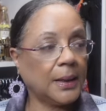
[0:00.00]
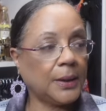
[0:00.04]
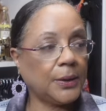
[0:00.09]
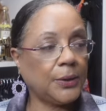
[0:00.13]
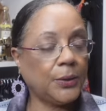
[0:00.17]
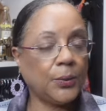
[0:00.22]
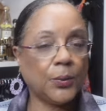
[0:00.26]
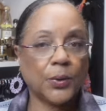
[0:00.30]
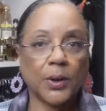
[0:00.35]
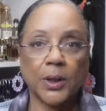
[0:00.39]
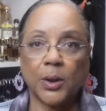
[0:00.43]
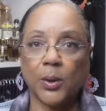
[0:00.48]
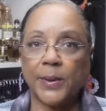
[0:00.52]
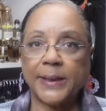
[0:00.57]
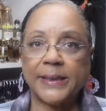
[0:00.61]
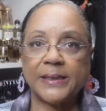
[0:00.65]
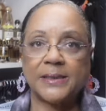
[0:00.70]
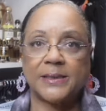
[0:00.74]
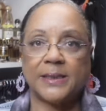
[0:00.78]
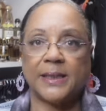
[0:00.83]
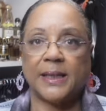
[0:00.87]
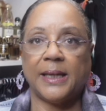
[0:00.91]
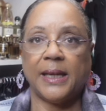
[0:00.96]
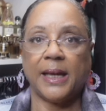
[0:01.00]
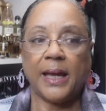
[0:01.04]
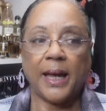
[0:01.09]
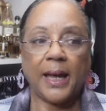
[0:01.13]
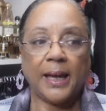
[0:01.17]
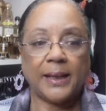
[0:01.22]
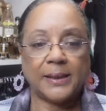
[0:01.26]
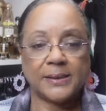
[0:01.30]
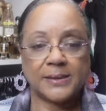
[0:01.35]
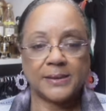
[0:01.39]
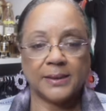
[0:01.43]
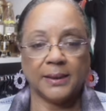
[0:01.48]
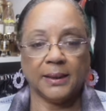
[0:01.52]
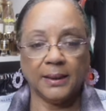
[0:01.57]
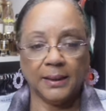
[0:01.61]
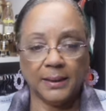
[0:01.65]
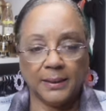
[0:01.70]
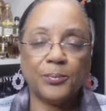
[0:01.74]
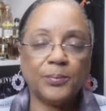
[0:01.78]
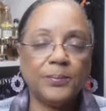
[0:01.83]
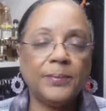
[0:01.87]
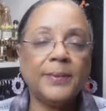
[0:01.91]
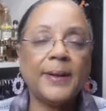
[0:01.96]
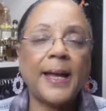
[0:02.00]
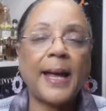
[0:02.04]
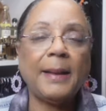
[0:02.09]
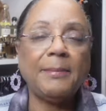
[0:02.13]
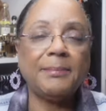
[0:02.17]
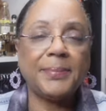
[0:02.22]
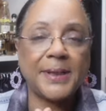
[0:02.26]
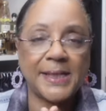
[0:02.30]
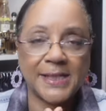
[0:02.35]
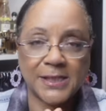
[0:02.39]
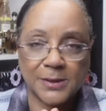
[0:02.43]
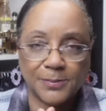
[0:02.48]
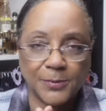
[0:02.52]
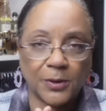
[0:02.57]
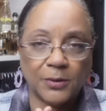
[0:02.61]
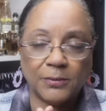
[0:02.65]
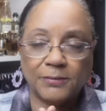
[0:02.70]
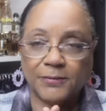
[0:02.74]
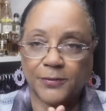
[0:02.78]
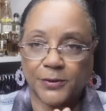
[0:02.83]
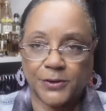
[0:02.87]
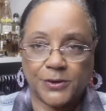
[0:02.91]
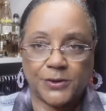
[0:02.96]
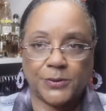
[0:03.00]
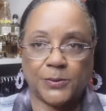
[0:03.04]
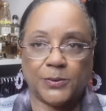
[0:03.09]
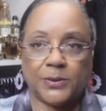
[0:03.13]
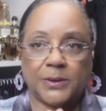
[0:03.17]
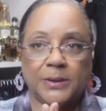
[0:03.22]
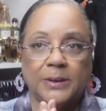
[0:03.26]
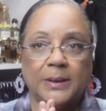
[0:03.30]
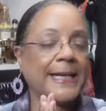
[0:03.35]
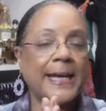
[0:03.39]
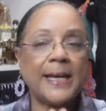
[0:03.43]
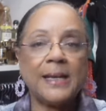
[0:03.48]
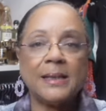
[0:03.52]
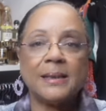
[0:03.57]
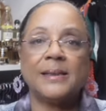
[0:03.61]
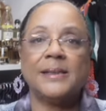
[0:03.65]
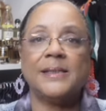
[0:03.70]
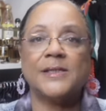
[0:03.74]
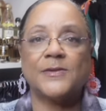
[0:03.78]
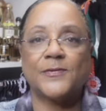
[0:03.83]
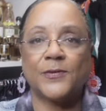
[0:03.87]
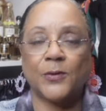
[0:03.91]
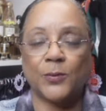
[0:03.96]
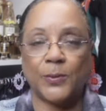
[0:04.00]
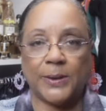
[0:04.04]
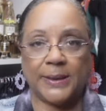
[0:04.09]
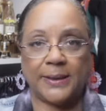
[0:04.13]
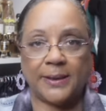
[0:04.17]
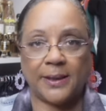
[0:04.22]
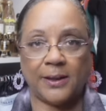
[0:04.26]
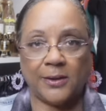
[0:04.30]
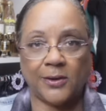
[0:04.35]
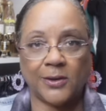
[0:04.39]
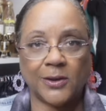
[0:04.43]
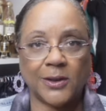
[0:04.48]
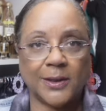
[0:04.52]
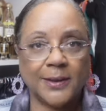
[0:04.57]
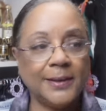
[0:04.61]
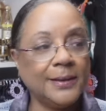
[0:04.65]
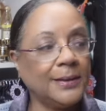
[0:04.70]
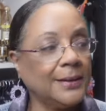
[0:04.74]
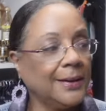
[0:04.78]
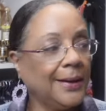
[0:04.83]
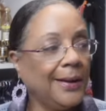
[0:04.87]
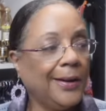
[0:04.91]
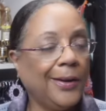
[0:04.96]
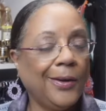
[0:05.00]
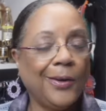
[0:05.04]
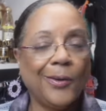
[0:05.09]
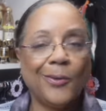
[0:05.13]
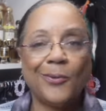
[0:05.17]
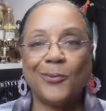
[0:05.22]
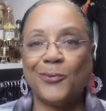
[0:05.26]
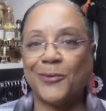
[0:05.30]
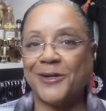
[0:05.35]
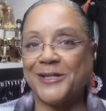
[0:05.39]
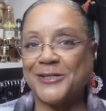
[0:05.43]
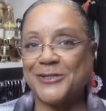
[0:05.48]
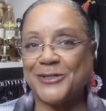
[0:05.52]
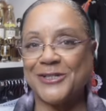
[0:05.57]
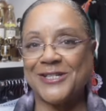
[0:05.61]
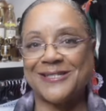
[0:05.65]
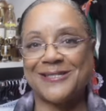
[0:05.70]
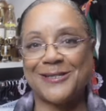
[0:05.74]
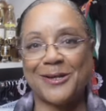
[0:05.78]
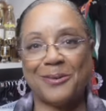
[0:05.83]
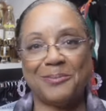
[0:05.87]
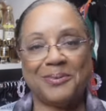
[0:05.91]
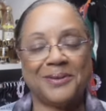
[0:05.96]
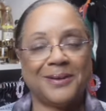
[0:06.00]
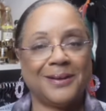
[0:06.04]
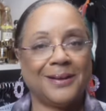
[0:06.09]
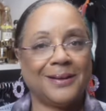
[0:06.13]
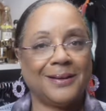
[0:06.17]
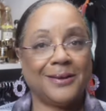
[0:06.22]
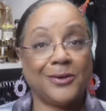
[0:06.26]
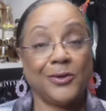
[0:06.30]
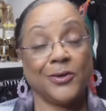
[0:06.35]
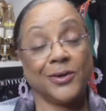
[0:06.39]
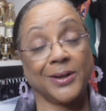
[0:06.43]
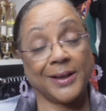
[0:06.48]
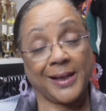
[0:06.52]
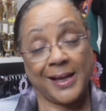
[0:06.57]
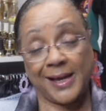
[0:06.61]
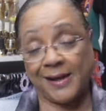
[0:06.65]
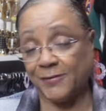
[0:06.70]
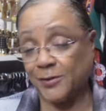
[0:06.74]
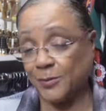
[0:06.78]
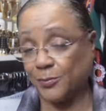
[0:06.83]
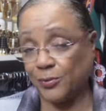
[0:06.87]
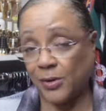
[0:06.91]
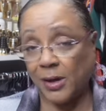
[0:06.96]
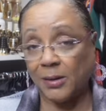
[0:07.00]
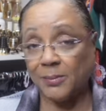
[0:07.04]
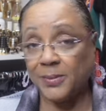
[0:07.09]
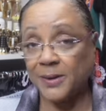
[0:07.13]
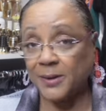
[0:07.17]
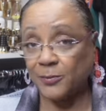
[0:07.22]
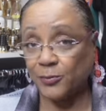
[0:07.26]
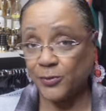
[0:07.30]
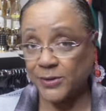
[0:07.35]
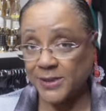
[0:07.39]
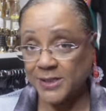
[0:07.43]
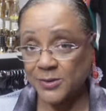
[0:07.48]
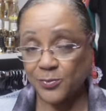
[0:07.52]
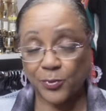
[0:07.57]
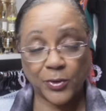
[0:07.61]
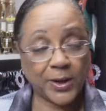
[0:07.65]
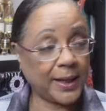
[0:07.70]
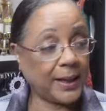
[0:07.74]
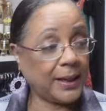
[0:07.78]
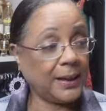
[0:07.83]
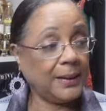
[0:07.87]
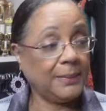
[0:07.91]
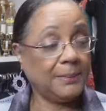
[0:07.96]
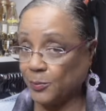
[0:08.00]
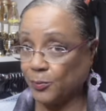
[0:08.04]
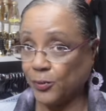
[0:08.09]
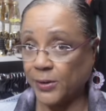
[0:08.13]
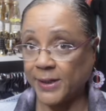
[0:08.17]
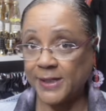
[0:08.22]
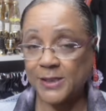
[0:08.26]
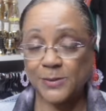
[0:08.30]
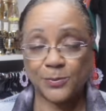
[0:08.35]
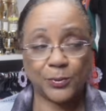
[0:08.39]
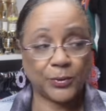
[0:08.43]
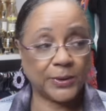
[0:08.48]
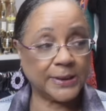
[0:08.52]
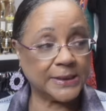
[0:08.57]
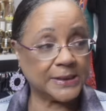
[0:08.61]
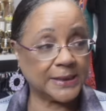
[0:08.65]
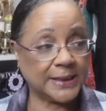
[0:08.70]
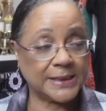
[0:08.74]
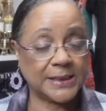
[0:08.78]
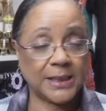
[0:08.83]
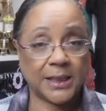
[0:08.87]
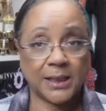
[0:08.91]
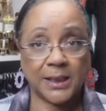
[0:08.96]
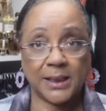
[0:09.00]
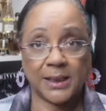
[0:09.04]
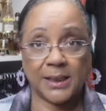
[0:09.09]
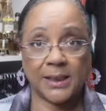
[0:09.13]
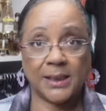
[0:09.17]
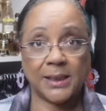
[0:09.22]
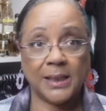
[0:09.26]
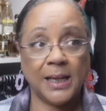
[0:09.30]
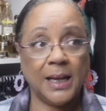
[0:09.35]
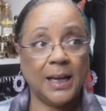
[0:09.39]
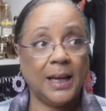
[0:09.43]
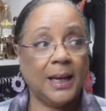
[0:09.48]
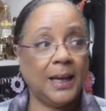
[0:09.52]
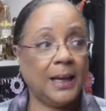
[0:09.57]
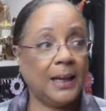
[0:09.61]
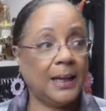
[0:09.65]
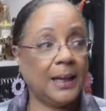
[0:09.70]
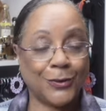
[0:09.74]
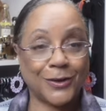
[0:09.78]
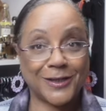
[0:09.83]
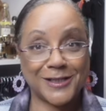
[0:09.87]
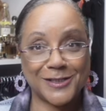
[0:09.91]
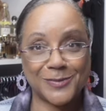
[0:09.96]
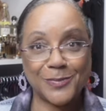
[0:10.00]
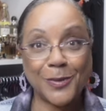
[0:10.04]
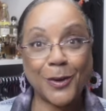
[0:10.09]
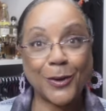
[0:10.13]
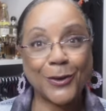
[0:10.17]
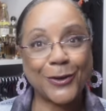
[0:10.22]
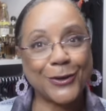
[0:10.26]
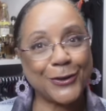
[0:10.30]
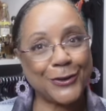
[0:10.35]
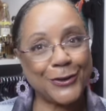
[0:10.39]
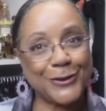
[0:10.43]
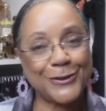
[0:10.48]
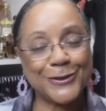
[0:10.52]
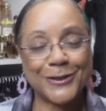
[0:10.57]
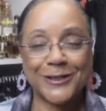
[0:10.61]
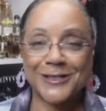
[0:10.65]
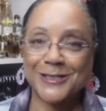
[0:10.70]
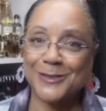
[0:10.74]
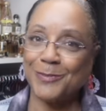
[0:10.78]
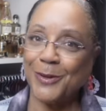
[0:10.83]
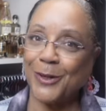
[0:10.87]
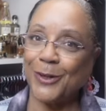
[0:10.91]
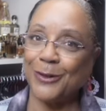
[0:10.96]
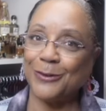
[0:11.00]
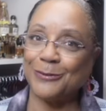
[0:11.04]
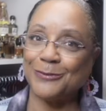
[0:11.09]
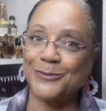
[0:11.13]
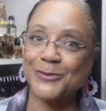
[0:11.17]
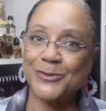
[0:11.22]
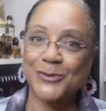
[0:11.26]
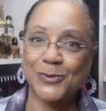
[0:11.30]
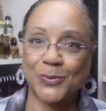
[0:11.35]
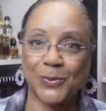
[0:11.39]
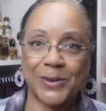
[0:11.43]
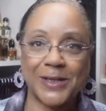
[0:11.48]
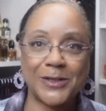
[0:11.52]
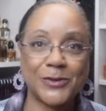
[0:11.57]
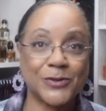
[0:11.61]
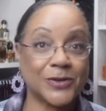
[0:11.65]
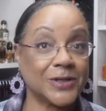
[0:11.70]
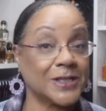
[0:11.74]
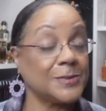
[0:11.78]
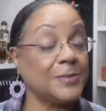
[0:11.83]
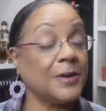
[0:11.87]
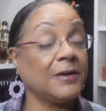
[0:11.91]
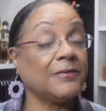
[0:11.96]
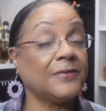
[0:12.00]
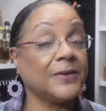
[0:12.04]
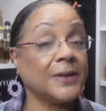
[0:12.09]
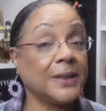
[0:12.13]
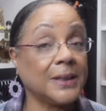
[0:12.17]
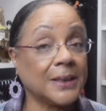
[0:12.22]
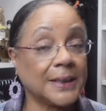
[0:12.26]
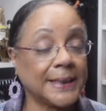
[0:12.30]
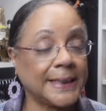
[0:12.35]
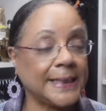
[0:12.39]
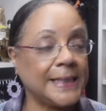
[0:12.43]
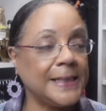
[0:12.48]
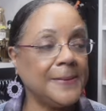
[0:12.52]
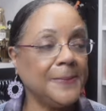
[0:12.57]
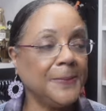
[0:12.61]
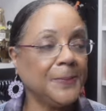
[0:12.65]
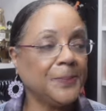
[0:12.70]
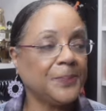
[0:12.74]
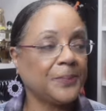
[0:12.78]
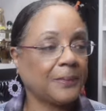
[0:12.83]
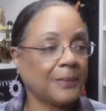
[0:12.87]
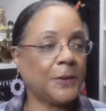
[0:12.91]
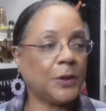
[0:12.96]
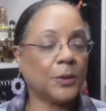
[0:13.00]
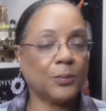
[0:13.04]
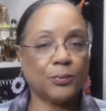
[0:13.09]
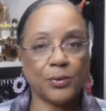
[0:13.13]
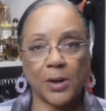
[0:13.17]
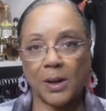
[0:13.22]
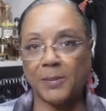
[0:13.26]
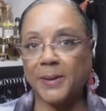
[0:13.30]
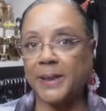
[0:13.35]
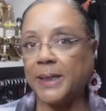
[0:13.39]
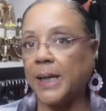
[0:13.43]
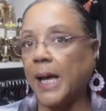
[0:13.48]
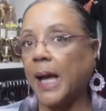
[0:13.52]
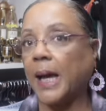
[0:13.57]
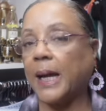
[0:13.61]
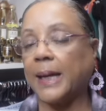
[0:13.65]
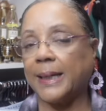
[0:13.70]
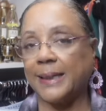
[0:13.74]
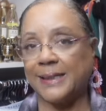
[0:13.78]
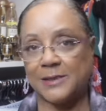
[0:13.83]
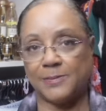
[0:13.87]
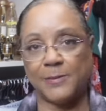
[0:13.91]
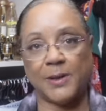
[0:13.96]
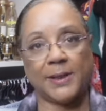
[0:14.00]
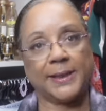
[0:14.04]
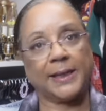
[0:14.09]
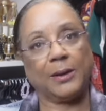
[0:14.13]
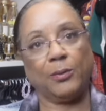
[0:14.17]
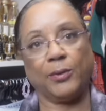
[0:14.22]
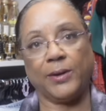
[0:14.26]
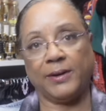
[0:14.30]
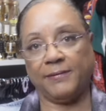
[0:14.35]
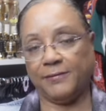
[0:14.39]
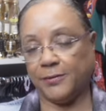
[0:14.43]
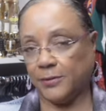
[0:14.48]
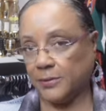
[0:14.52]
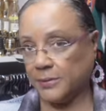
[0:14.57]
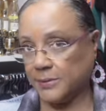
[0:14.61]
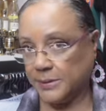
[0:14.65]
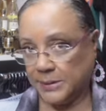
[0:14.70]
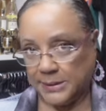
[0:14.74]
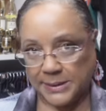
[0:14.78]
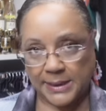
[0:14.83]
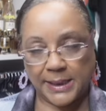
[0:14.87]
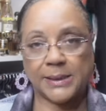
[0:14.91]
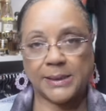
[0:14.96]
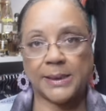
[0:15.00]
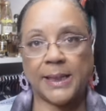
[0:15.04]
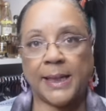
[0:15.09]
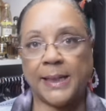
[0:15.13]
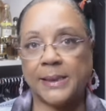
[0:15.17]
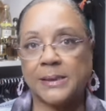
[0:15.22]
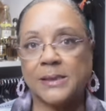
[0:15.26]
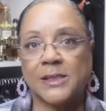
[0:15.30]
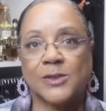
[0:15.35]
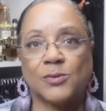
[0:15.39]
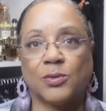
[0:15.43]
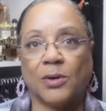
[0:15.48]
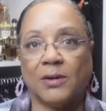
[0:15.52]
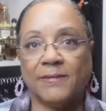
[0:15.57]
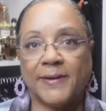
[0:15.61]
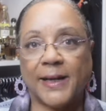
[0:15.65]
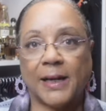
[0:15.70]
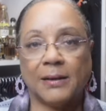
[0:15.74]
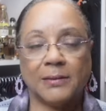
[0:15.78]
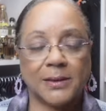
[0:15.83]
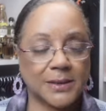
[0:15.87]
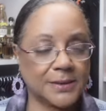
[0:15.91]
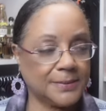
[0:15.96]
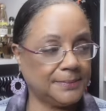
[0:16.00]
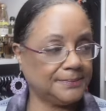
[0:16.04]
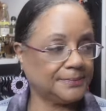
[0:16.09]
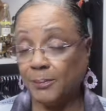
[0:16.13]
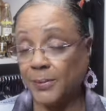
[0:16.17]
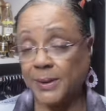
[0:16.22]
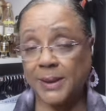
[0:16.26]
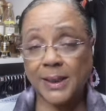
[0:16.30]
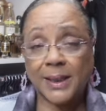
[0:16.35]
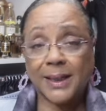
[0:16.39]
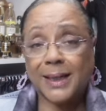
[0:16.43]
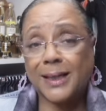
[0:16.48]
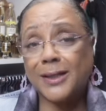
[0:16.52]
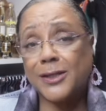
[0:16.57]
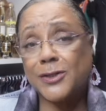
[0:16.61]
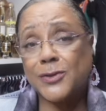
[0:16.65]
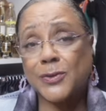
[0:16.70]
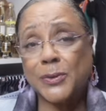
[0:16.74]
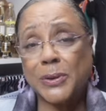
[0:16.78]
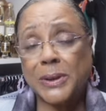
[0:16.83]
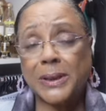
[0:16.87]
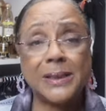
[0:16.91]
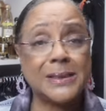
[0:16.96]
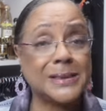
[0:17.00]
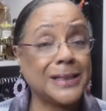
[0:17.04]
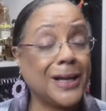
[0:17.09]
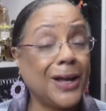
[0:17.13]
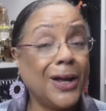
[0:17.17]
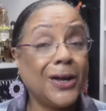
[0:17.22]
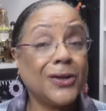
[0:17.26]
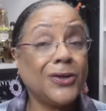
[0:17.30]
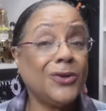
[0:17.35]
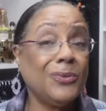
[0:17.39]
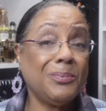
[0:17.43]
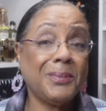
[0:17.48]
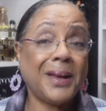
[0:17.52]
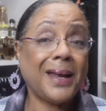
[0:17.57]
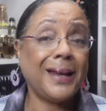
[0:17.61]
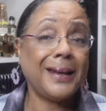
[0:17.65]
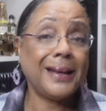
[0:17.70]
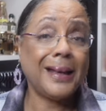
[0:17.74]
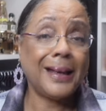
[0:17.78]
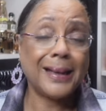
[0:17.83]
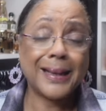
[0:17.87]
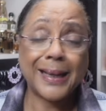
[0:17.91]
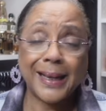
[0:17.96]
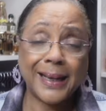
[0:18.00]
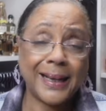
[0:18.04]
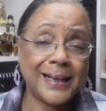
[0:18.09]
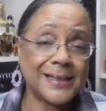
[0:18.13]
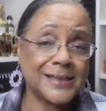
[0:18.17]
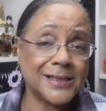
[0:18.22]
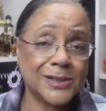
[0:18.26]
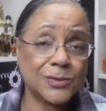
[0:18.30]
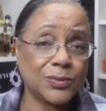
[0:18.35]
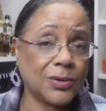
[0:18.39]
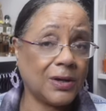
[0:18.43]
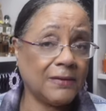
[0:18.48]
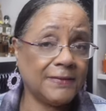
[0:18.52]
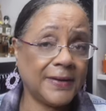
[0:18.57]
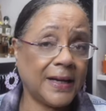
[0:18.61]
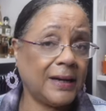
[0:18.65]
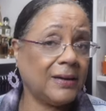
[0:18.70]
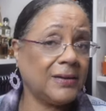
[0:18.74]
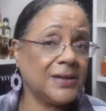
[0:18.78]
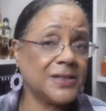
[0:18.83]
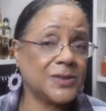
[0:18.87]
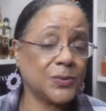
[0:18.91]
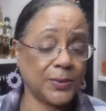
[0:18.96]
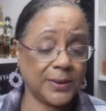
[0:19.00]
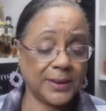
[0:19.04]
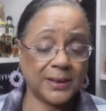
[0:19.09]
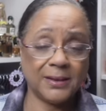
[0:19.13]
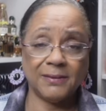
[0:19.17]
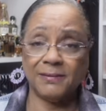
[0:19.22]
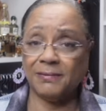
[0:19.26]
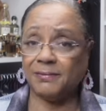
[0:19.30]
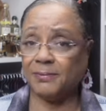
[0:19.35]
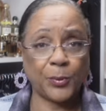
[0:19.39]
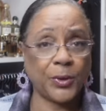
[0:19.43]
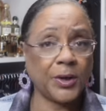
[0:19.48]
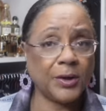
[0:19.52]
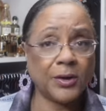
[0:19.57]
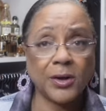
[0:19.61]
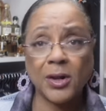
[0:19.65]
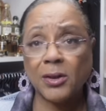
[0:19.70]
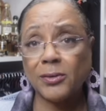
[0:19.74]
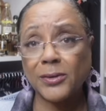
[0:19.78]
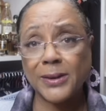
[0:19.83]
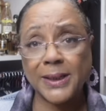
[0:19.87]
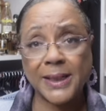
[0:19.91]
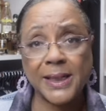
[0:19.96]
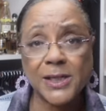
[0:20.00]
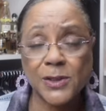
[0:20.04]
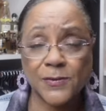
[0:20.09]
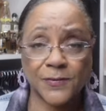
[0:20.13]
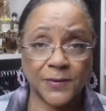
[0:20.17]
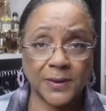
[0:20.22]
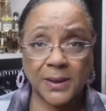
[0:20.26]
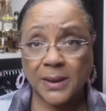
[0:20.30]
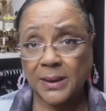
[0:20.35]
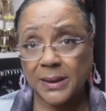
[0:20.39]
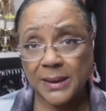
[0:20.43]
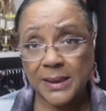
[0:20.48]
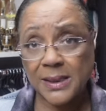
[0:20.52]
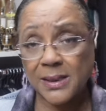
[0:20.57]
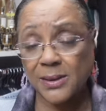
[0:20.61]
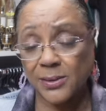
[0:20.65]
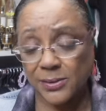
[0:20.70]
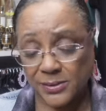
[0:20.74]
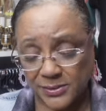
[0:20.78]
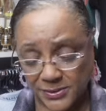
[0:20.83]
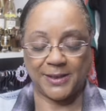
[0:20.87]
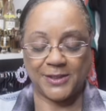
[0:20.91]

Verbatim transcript: You are going to get not beast mode for sure. Hate these for what they are, which is something that you're going to have to probably respray. Price point's going to tell you that you're going to smell good, you're going to smell sweet, you're going to smell vanilla-y. You're probably not going to smell that way for 8 to 12 hours. But then again, the truth is you may not get 8 to 12 hours with a $300 niche vanilla either.